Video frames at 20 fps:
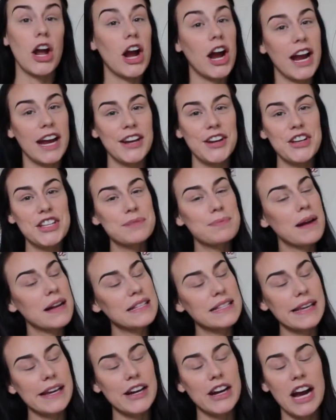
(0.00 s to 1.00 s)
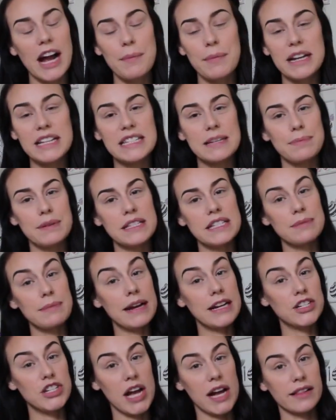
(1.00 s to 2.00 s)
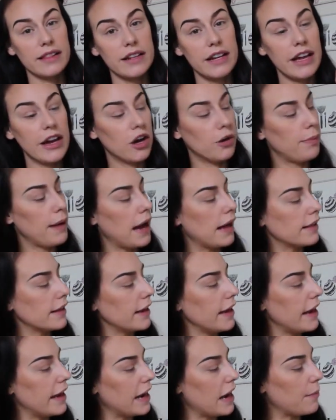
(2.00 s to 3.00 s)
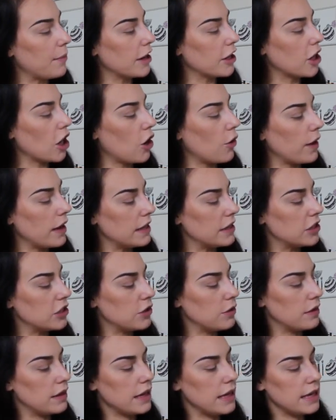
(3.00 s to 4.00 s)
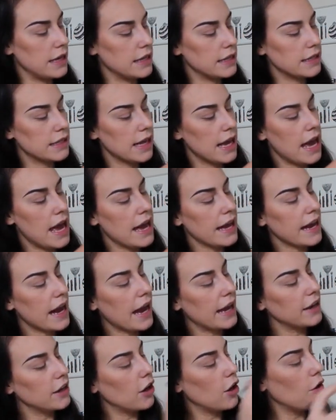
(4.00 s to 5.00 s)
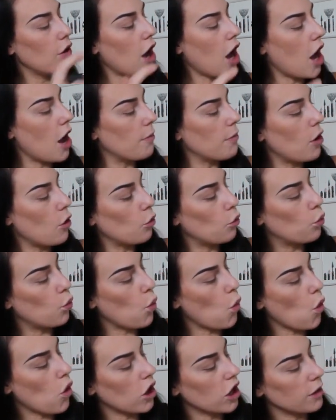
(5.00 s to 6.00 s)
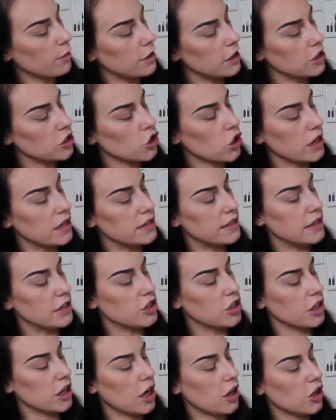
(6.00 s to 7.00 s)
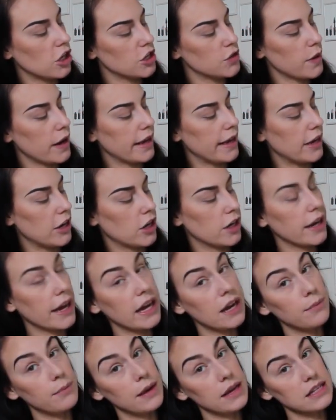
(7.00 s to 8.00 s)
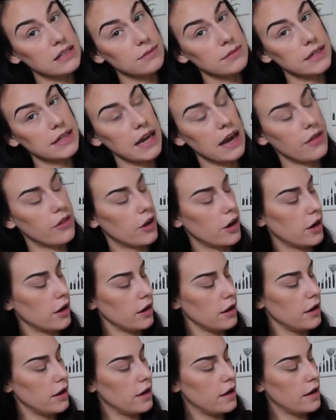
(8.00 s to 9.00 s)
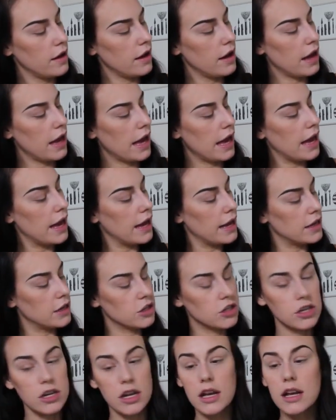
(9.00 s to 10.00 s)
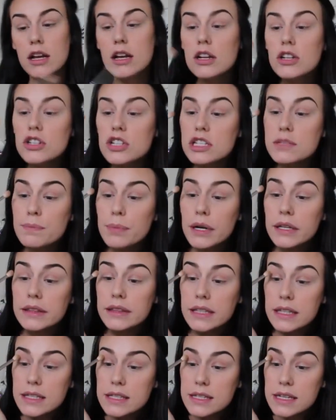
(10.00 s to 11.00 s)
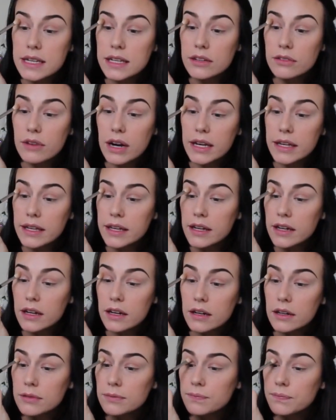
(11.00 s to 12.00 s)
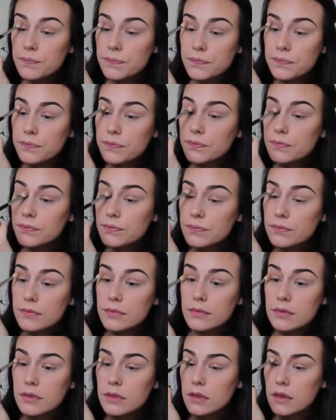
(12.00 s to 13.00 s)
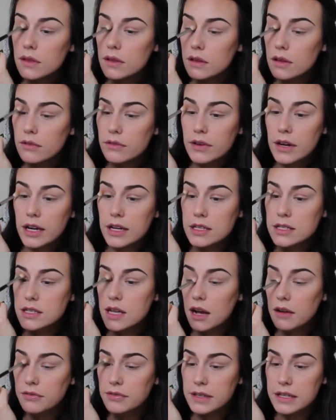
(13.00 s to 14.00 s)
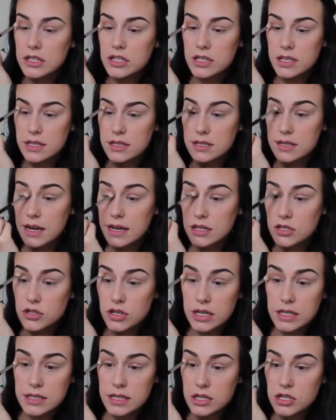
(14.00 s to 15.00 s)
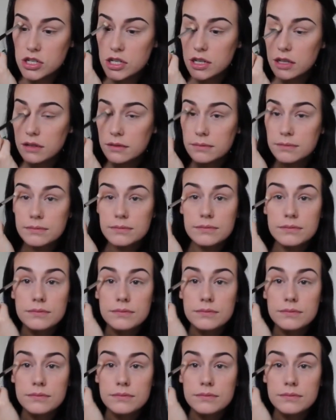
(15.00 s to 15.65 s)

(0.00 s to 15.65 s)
All right, no surprise here, I'm gonna dip into my Jaclyn Hill palette, and I'm gonna go into these kind of warm transition colors right here and kind of mix them together. And just put this in right here very softly, just as a nice transition.